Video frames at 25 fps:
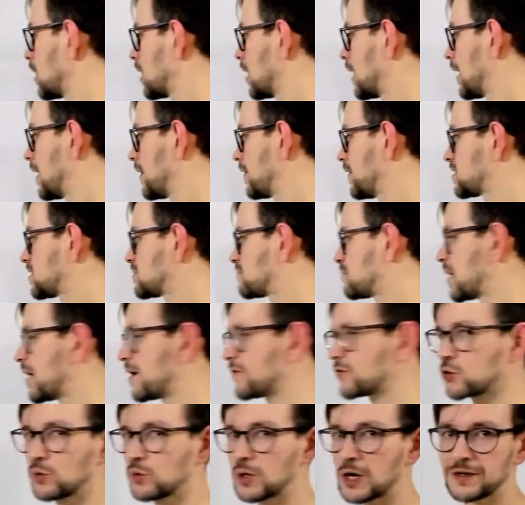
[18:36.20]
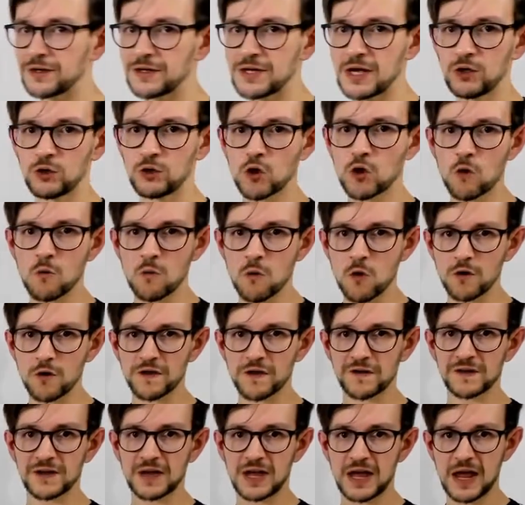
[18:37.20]
and this path should contain no more
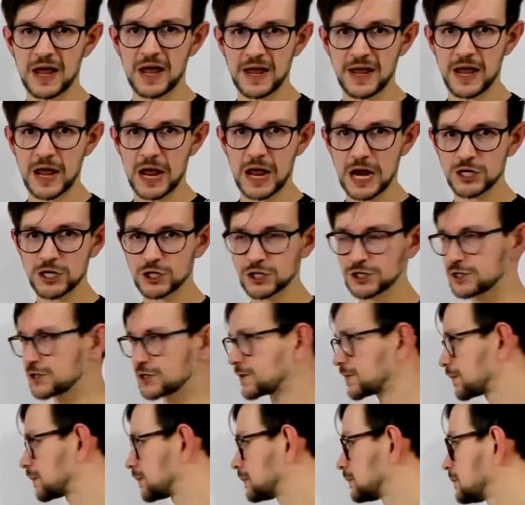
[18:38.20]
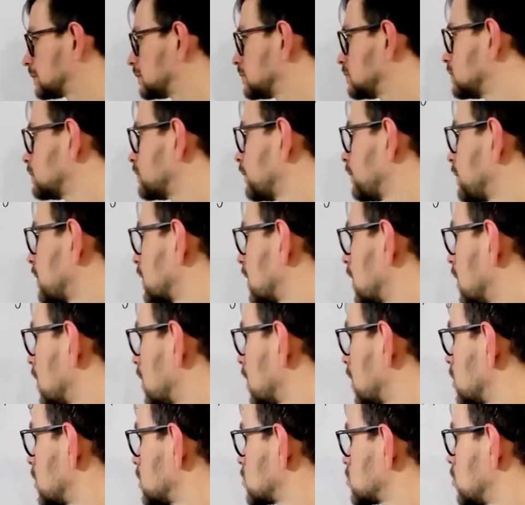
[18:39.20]
than k edges.
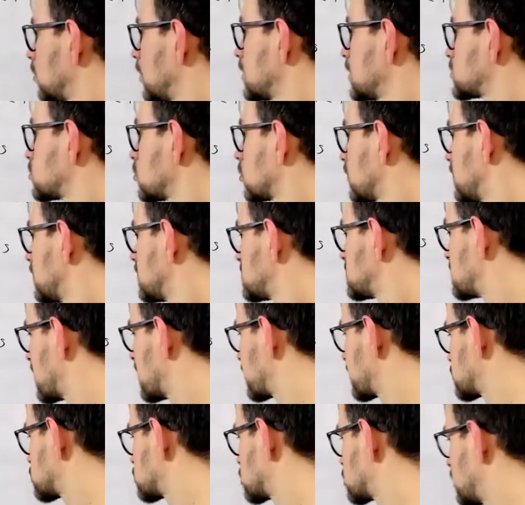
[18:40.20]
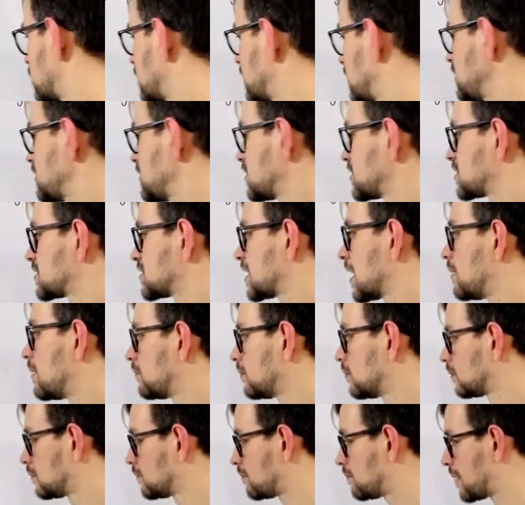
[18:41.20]
So let's look on this path. So this is
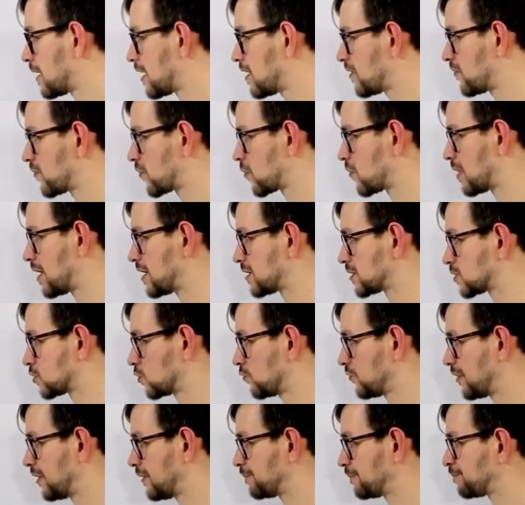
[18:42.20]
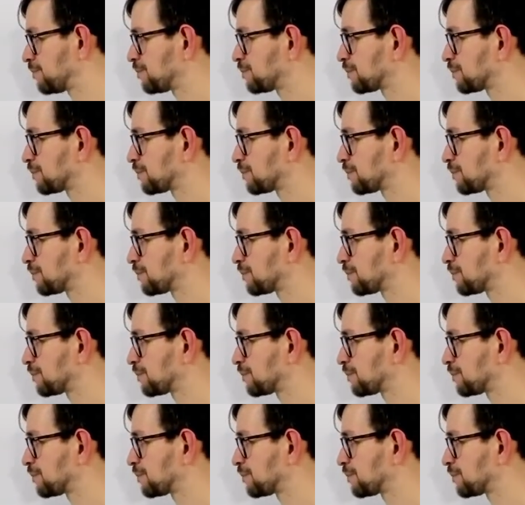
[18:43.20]
some path from s to v.